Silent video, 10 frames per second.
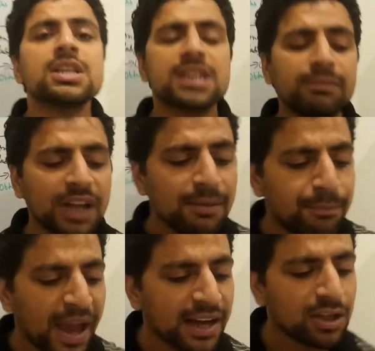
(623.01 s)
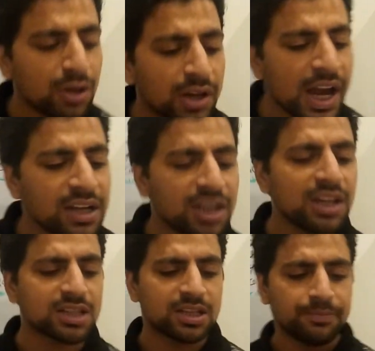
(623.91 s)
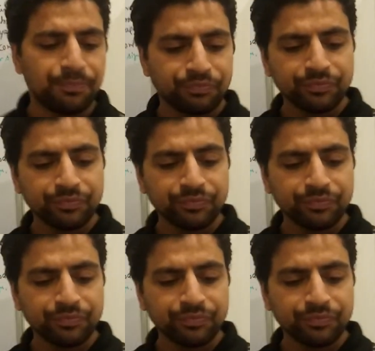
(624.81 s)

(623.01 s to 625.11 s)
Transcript: Sometime peritonitis.